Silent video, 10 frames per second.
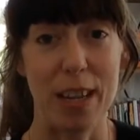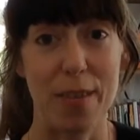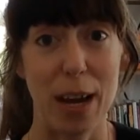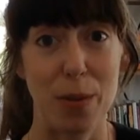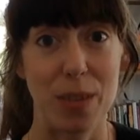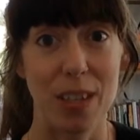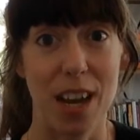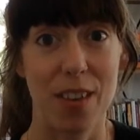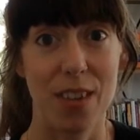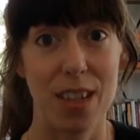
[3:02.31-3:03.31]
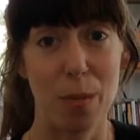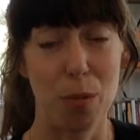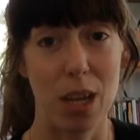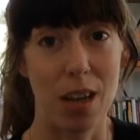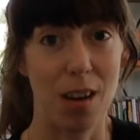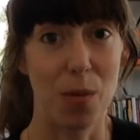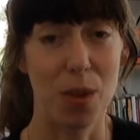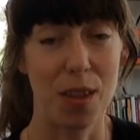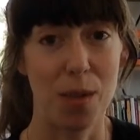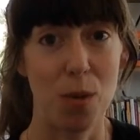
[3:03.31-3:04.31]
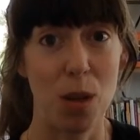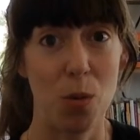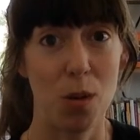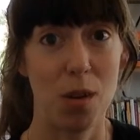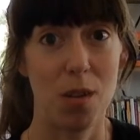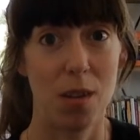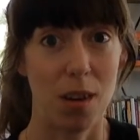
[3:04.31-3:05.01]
If I was kind of in the play yard with him, he would